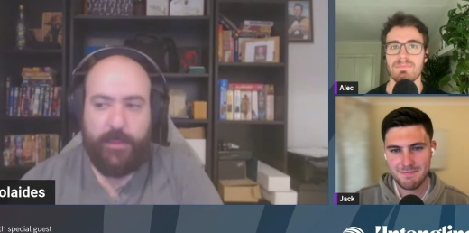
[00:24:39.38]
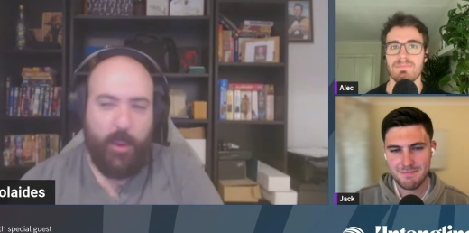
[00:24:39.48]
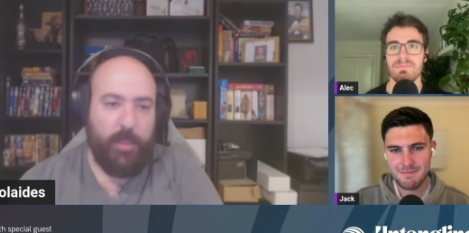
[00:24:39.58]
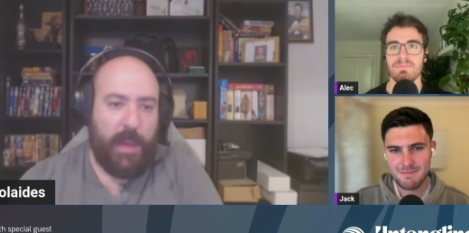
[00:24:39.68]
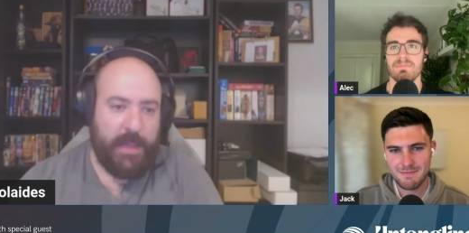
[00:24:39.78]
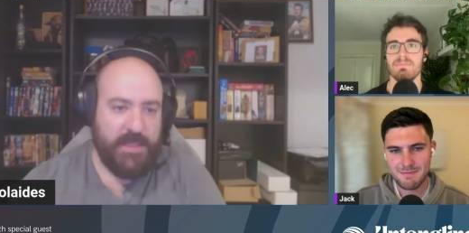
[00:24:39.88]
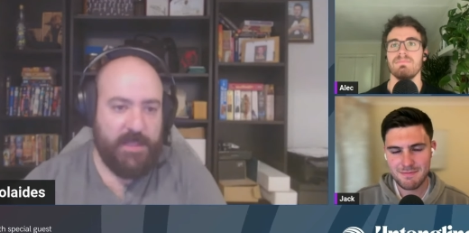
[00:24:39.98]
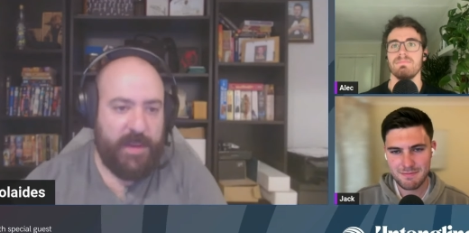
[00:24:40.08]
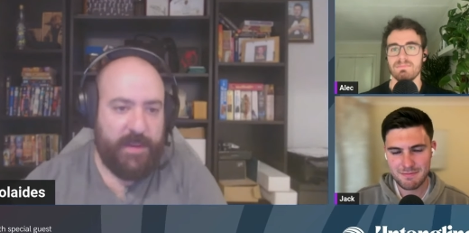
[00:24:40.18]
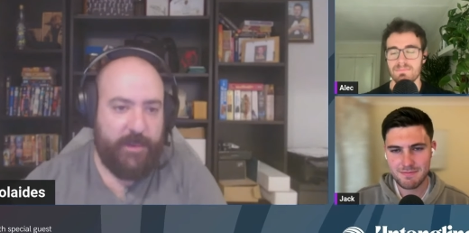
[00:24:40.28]
Speaker 1: Roblox is a
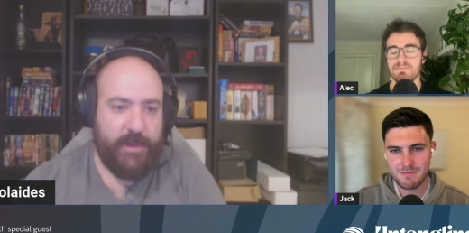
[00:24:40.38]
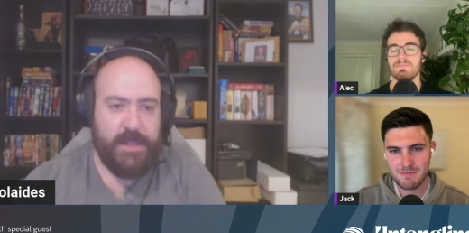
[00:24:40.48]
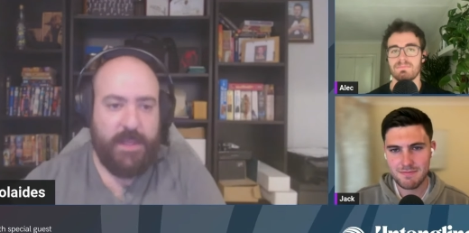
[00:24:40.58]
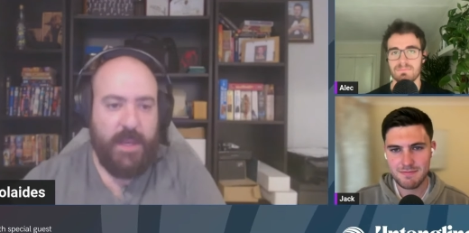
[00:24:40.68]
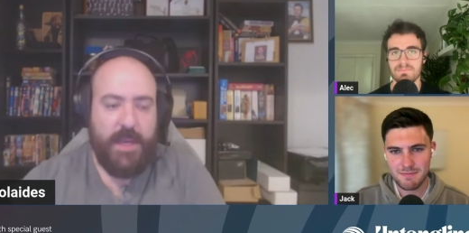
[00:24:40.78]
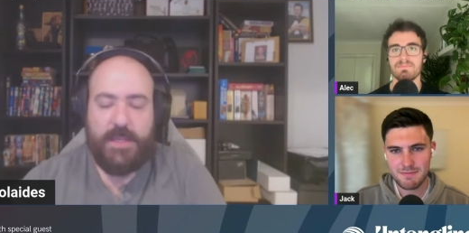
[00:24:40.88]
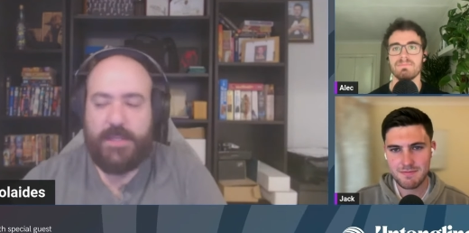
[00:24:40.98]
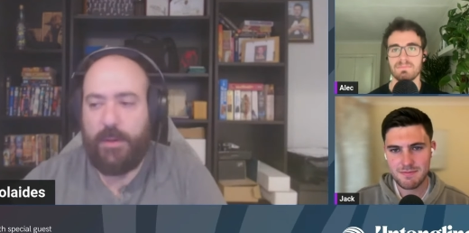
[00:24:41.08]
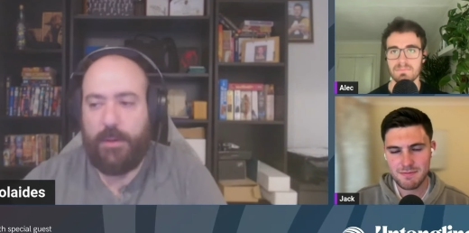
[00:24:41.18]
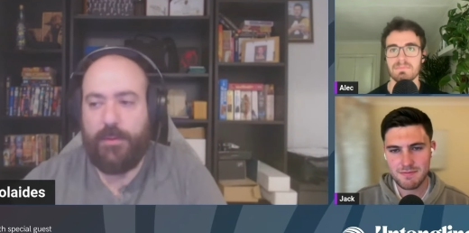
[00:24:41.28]
mm-hmm. metaverse.
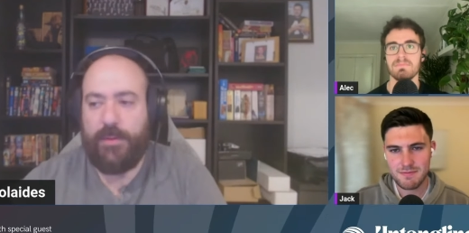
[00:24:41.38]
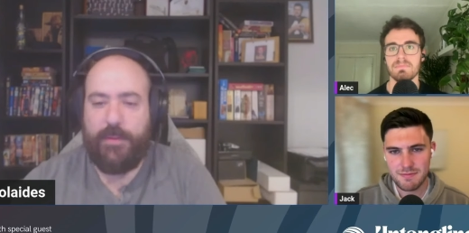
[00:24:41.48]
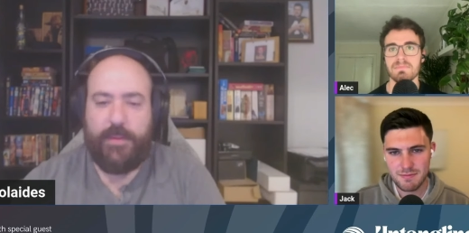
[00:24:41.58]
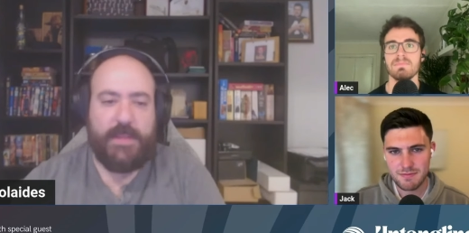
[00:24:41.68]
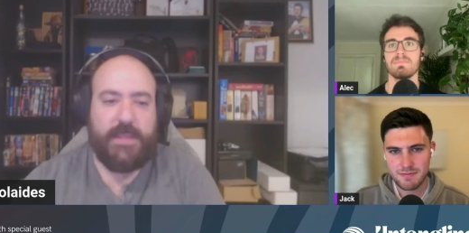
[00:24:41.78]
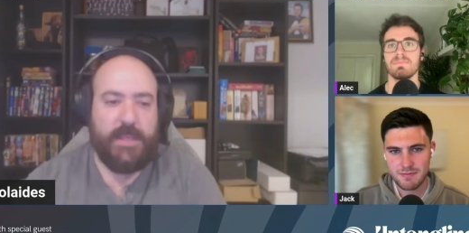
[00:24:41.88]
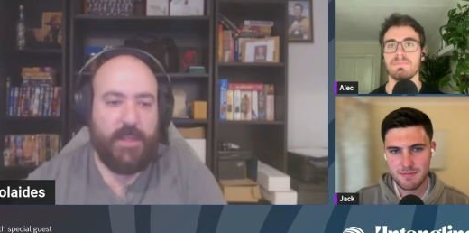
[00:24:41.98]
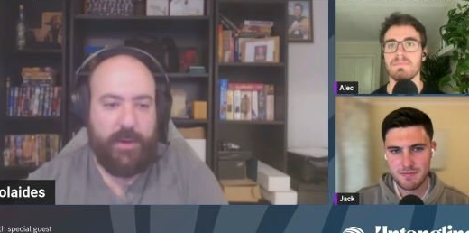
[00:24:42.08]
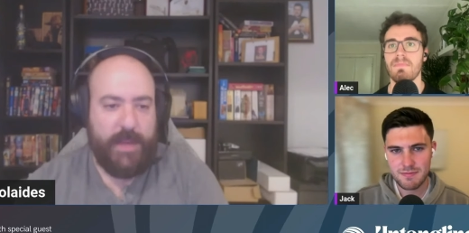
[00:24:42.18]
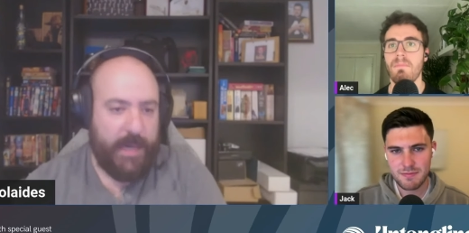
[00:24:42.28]
So there, these things
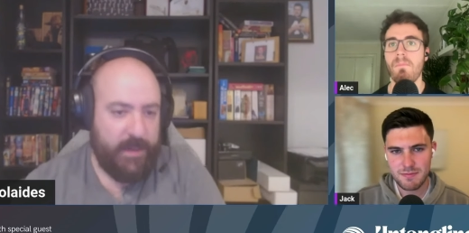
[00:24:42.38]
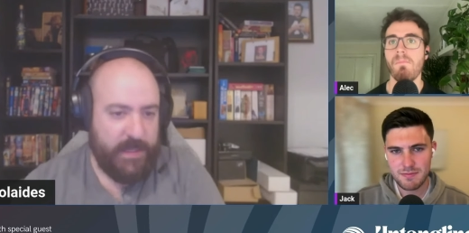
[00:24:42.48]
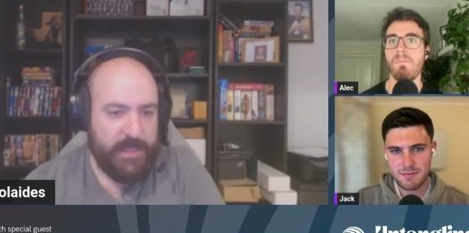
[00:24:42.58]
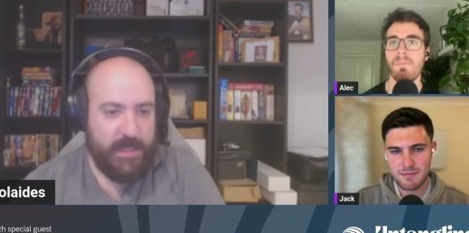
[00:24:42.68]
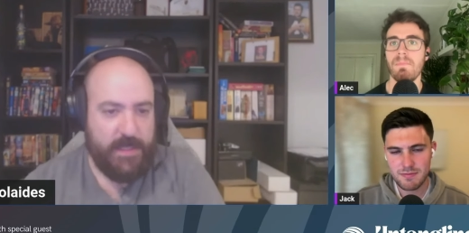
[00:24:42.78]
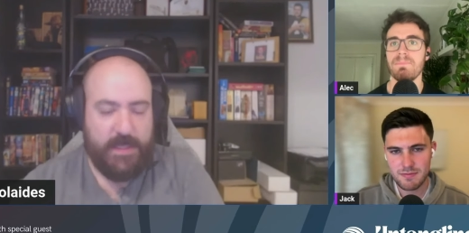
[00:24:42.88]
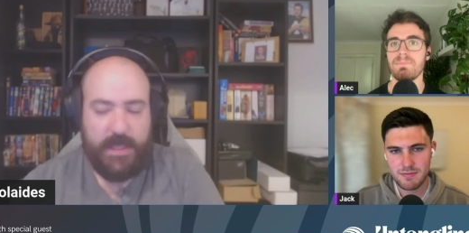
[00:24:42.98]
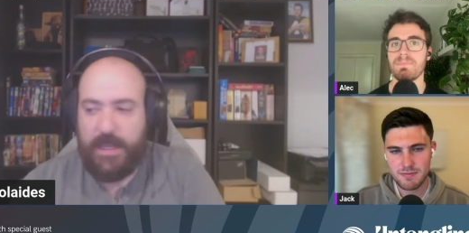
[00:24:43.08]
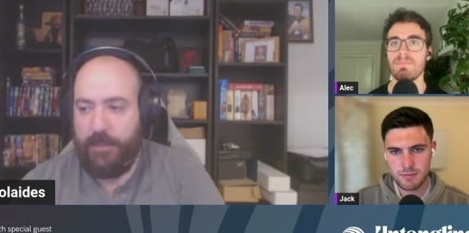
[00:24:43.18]
already kind of exist.